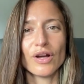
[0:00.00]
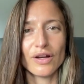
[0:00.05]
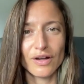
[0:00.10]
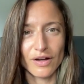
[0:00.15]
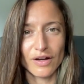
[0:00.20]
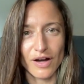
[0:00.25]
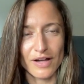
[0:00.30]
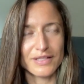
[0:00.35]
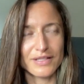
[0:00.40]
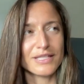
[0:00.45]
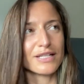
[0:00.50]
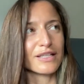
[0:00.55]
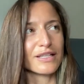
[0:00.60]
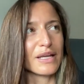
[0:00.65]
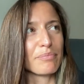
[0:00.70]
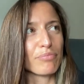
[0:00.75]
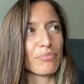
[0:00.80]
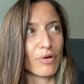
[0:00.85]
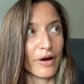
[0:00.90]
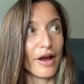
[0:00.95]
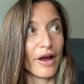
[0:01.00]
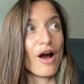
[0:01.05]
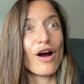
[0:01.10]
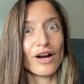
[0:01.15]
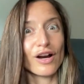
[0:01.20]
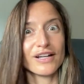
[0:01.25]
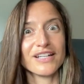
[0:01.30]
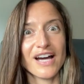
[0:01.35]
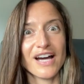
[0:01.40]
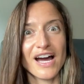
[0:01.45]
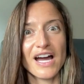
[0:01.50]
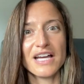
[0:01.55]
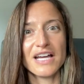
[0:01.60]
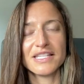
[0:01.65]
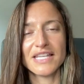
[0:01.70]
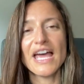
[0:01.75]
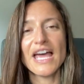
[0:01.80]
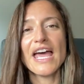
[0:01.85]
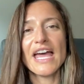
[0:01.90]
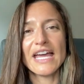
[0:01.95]
constantly
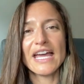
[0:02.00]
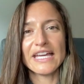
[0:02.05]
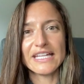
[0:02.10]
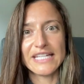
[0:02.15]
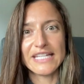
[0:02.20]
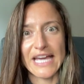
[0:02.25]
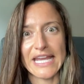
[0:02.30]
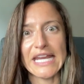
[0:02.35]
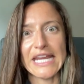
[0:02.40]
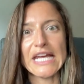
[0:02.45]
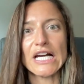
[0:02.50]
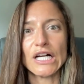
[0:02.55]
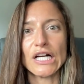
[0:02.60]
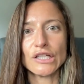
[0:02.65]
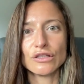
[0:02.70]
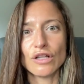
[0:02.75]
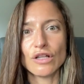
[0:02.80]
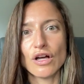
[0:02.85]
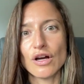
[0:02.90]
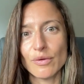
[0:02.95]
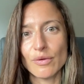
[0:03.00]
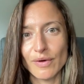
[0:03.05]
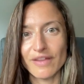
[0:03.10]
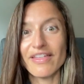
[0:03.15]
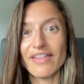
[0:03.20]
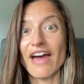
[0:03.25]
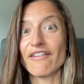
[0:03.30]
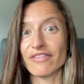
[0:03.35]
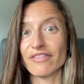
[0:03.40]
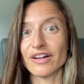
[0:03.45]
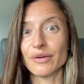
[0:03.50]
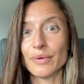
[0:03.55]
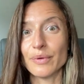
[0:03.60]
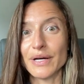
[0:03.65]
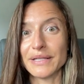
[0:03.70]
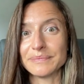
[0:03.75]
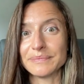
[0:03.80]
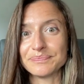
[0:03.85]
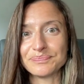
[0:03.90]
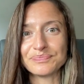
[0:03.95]
prioritize getting along with
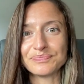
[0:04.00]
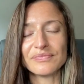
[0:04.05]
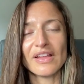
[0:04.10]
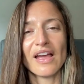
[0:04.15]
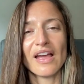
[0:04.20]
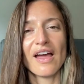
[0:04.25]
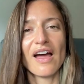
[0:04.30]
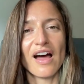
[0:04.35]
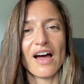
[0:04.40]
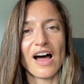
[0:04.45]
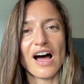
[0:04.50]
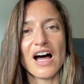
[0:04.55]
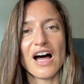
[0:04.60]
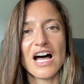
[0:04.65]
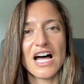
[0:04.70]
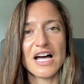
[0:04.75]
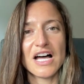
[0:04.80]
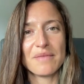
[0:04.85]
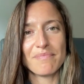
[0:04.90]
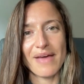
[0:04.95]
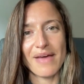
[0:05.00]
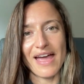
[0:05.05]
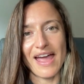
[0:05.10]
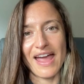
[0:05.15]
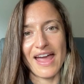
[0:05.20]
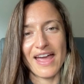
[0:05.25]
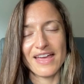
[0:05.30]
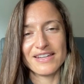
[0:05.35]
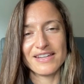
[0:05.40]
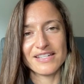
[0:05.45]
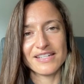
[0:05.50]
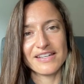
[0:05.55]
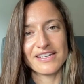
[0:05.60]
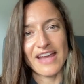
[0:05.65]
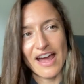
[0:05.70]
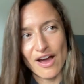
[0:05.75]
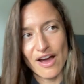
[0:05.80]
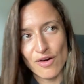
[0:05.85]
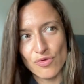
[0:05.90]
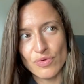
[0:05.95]
everyone. And
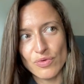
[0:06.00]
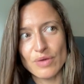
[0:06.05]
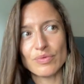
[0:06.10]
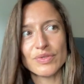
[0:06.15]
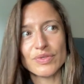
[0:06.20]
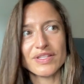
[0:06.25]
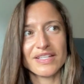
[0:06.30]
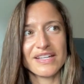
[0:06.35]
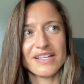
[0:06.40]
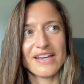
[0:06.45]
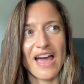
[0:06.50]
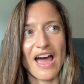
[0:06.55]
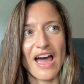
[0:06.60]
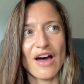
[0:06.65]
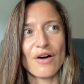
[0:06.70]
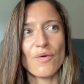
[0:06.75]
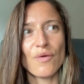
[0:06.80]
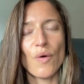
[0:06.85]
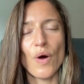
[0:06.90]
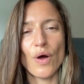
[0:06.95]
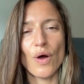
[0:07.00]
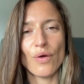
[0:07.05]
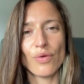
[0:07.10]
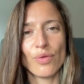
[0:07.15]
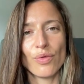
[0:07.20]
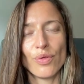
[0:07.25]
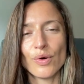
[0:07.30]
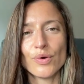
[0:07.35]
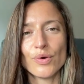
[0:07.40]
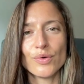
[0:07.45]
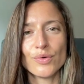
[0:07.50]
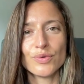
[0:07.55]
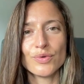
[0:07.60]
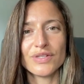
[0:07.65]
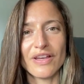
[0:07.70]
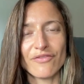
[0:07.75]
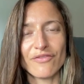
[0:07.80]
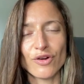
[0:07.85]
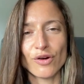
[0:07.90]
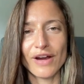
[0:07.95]
now we will see how those
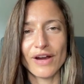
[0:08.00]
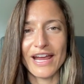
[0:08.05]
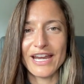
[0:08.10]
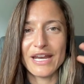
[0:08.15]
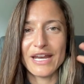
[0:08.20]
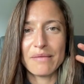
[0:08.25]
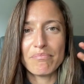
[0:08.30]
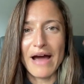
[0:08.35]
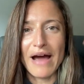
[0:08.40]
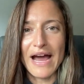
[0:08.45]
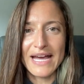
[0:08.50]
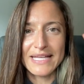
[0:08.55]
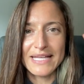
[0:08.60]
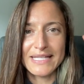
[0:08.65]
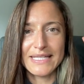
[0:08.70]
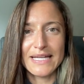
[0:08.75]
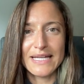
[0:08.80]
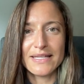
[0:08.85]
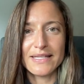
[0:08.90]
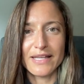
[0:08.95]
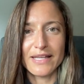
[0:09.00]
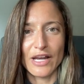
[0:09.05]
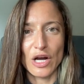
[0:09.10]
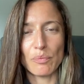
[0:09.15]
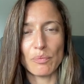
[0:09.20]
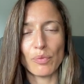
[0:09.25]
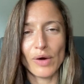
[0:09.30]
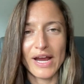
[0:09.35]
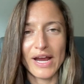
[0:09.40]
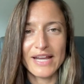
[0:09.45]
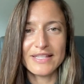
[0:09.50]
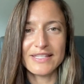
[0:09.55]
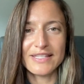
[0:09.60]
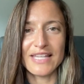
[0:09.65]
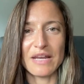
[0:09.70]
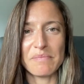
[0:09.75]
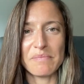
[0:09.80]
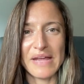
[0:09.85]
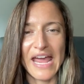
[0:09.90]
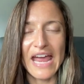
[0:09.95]
have created biases in our brains
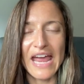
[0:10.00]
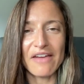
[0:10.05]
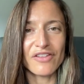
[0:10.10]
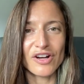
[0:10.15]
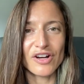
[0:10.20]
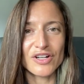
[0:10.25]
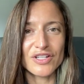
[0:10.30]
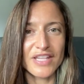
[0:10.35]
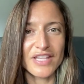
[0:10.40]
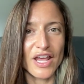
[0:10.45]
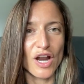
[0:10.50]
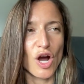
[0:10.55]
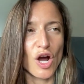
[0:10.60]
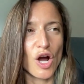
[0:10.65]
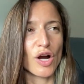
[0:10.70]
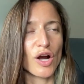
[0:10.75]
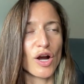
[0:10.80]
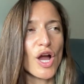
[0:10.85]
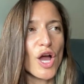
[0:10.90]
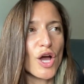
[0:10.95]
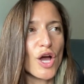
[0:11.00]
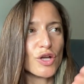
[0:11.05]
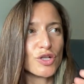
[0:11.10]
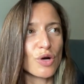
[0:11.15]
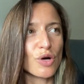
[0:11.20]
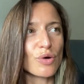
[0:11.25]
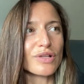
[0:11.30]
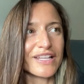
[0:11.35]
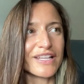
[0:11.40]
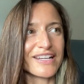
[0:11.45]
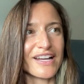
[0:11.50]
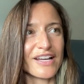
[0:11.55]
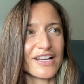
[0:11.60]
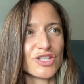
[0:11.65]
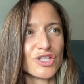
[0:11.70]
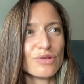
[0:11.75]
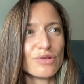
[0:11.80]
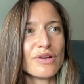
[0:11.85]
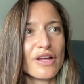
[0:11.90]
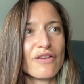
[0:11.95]
and behaviors that are totally not
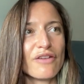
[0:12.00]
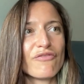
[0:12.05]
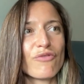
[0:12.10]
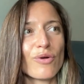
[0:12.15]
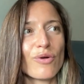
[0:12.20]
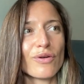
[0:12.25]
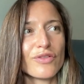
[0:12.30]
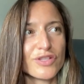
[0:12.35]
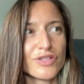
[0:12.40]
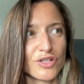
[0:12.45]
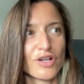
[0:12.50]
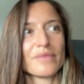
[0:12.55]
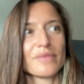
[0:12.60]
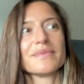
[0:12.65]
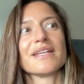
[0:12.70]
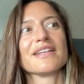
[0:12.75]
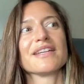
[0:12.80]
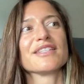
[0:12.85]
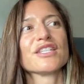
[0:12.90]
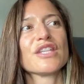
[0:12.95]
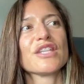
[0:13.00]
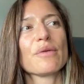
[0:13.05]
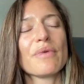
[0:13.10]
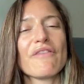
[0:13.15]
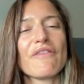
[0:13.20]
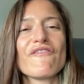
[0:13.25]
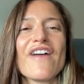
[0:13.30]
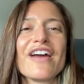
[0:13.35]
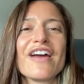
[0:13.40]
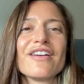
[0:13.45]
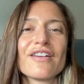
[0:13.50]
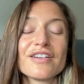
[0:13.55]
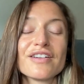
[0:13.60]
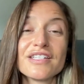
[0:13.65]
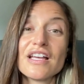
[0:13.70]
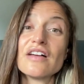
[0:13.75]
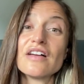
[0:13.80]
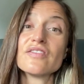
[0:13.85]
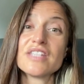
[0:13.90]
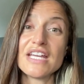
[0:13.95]
suited for the circumstances that we find
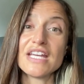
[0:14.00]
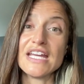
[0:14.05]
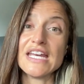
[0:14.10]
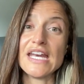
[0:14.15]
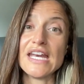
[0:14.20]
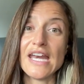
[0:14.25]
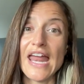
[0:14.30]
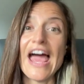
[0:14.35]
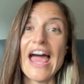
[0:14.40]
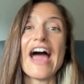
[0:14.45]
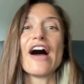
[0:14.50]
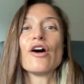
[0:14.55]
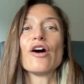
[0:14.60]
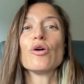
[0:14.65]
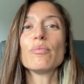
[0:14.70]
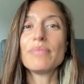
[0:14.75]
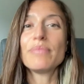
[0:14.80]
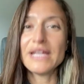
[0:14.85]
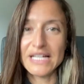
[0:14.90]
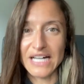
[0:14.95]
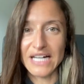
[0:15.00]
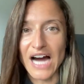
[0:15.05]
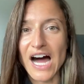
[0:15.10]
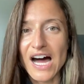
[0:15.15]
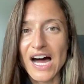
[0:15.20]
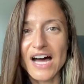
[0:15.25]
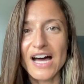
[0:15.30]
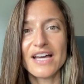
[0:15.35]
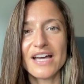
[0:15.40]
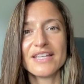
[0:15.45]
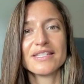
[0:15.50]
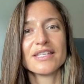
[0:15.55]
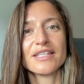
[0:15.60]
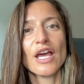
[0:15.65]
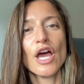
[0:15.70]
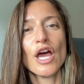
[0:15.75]
ourselves in now, because